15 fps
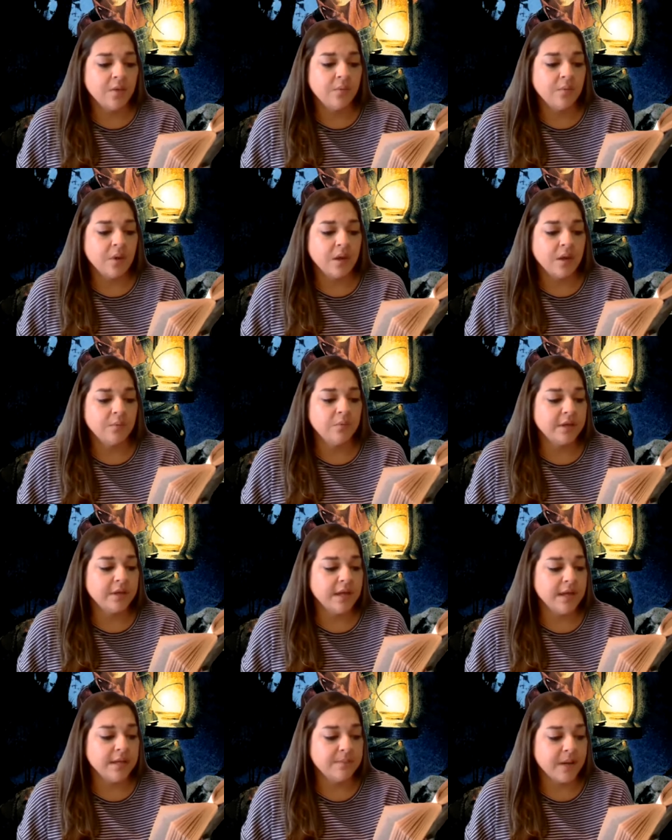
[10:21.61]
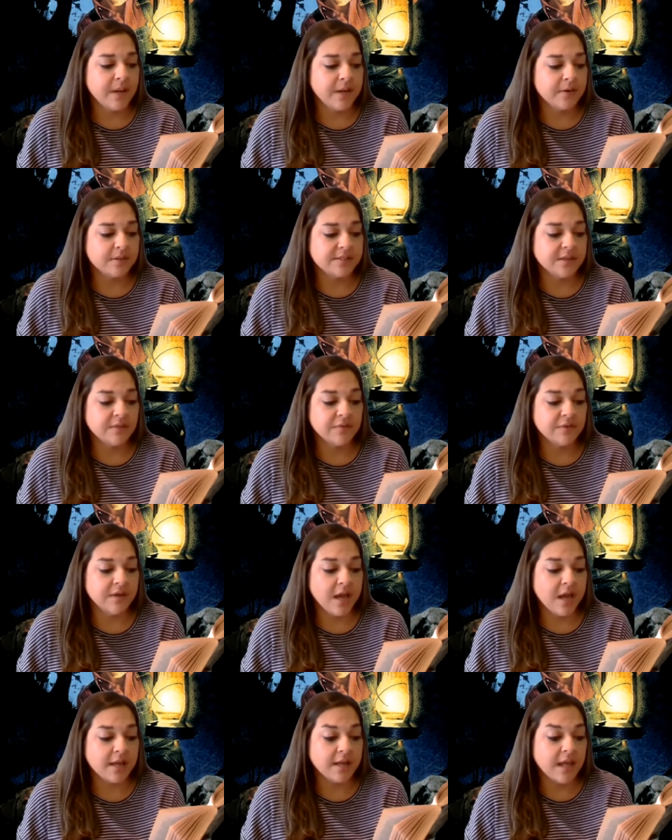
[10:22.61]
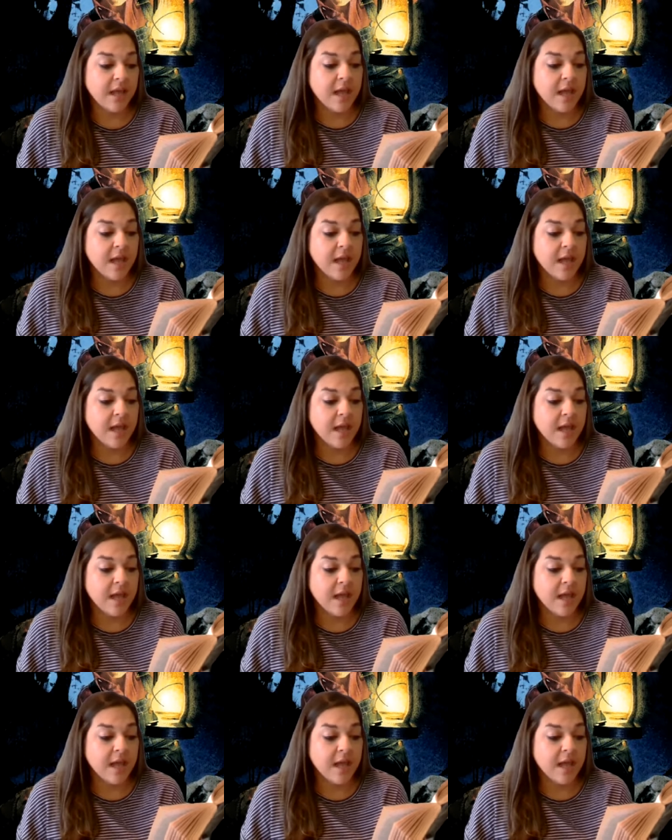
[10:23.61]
would hunt by herself or not.